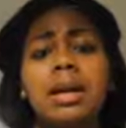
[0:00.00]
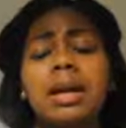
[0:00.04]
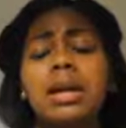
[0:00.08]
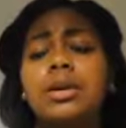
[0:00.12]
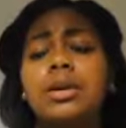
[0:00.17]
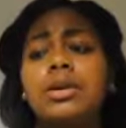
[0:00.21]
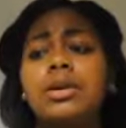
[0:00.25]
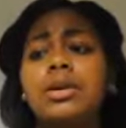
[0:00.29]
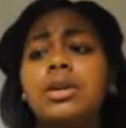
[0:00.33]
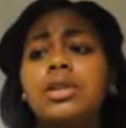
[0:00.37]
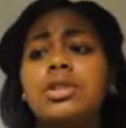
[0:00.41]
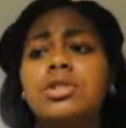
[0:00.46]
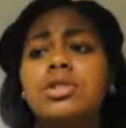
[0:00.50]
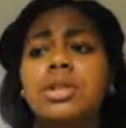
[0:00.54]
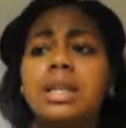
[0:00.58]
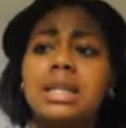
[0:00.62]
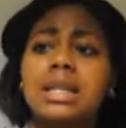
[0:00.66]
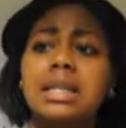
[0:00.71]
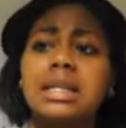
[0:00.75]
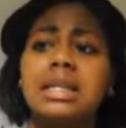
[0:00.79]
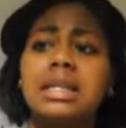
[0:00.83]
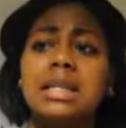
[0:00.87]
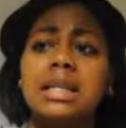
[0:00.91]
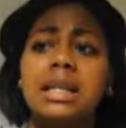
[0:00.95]
or
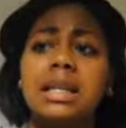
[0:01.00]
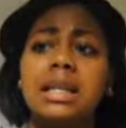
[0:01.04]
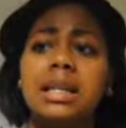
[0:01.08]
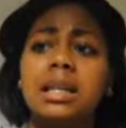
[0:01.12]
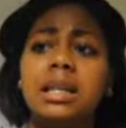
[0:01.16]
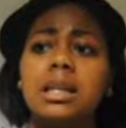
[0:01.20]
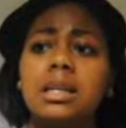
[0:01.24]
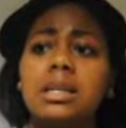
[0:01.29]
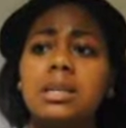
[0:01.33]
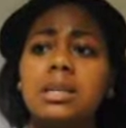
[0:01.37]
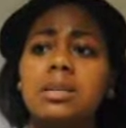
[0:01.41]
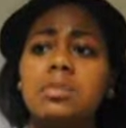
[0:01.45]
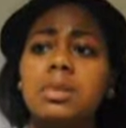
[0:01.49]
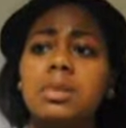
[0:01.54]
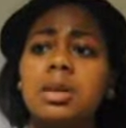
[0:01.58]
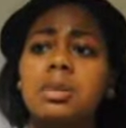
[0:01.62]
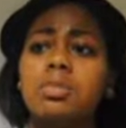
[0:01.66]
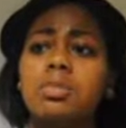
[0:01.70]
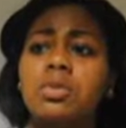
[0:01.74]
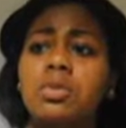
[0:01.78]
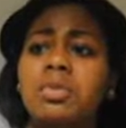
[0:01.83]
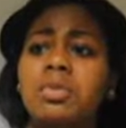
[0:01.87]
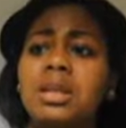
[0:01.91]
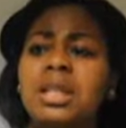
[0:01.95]
transient
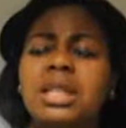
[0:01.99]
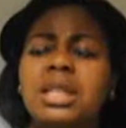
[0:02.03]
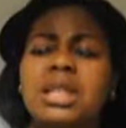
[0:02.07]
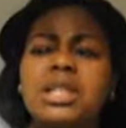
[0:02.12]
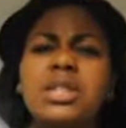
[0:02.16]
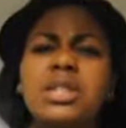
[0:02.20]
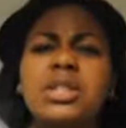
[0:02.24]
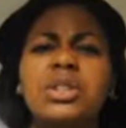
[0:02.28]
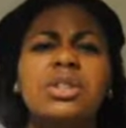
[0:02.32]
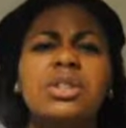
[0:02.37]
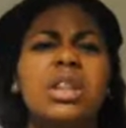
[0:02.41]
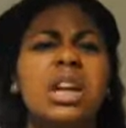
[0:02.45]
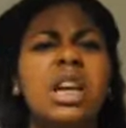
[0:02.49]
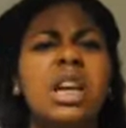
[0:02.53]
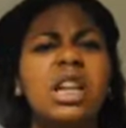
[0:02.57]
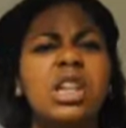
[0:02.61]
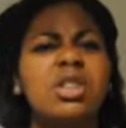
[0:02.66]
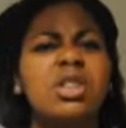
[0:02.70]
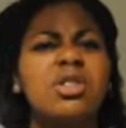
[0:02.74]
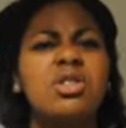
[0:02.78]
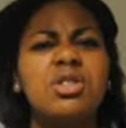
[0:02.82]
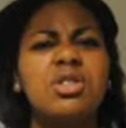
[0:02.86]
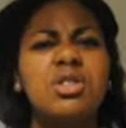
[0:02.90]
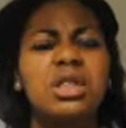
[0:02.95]
people because they're not
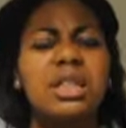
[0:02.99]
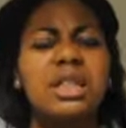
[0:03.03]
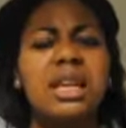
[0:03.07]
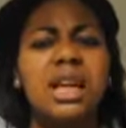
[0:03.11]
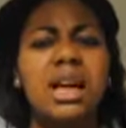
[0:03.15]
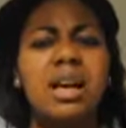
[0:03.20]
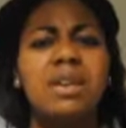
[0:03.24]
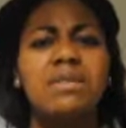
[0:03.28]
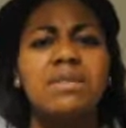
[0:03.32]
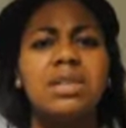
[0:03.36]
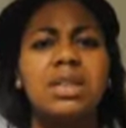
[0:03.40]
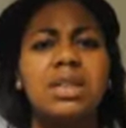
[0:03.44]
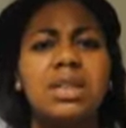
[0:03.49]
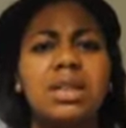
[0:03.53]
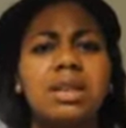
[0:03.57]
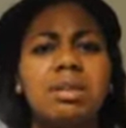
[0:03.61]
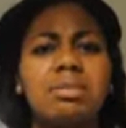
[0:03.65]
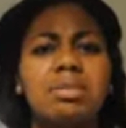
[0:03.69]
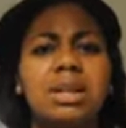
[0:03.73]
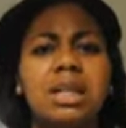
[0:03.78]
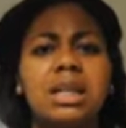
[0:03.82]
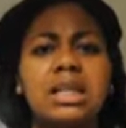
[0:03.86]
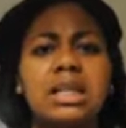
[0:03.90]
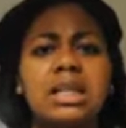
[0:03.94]
usually having the
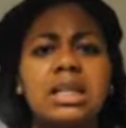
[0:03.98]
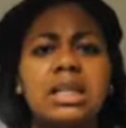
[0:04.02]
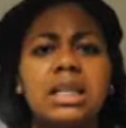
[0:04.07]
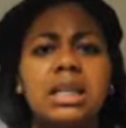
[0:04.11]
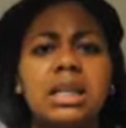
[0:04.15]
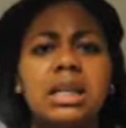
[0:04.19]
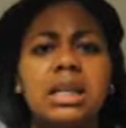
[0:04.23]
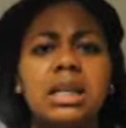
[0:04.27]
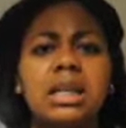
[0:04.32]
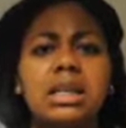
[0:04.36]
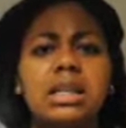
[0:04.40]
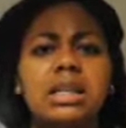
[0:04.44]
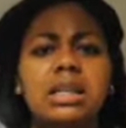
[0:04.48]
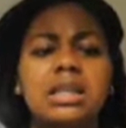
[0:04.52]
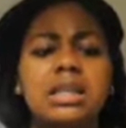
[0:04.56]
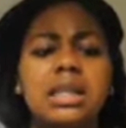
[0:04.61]
ability to